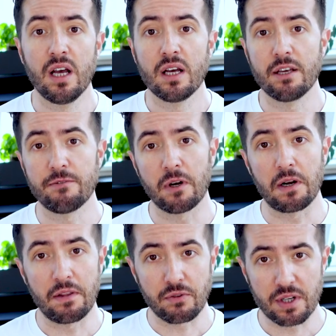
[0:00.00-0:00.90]
If you
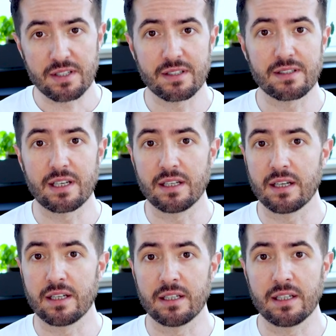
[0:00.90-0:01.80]
are interested
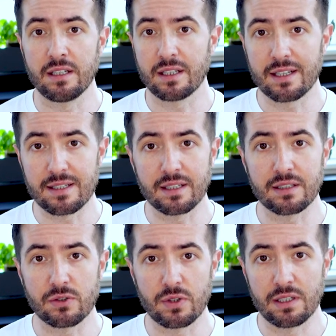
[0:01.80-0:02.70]
in
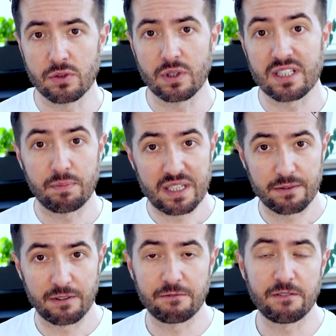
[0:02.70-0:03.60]
getting into a
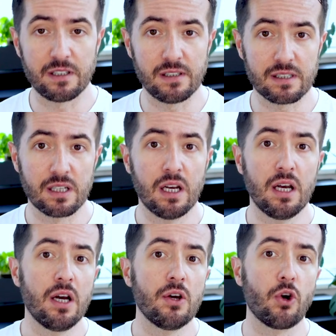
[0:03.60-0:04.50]
specific field,
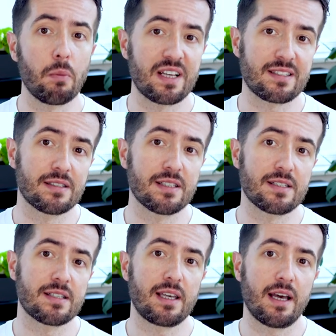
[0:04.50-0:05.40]
your master
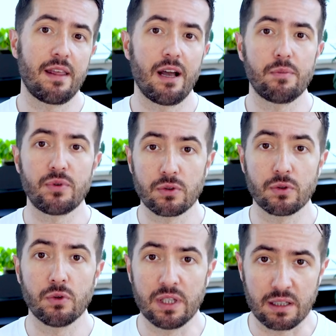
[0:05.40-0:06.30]
thesis can help you to
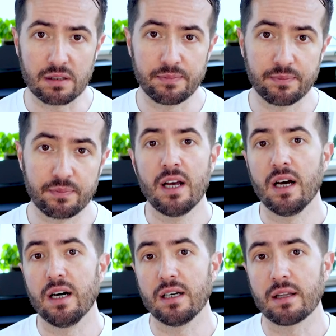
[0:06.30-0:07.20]
do
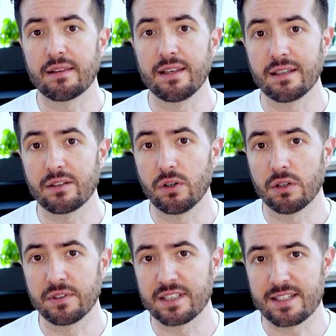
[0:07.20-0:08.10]
that. Think
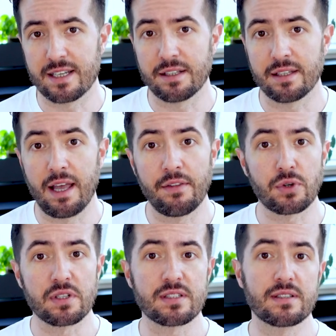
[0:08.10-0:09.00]
of it as an
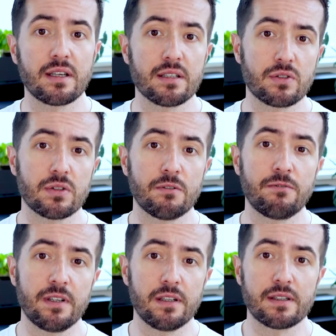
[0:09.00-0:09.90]
entrance ticket to the
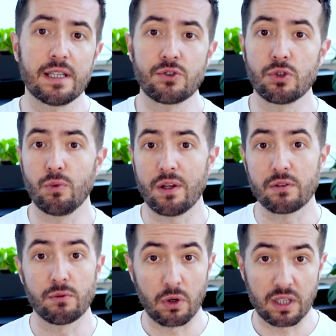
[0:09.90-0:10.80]
field that you want
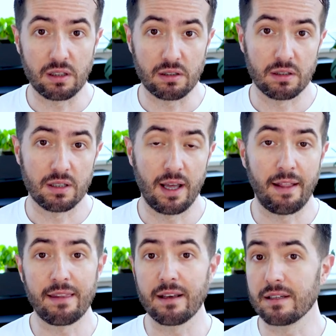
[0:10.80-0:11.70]
to work in,
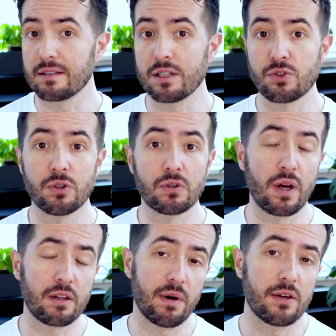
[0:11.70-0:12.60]
a ticket that you
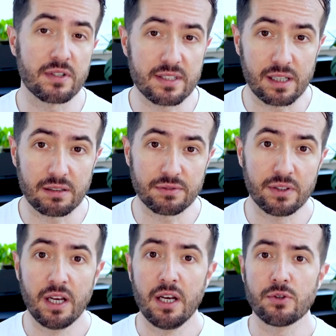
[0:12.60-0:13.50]
create by yourself
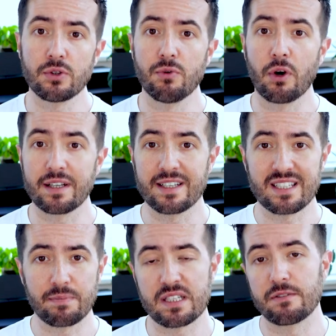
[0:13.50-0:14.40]
to work in a
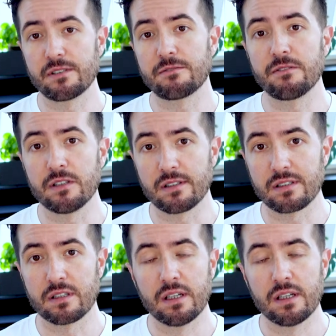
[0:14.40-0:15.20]
specific field.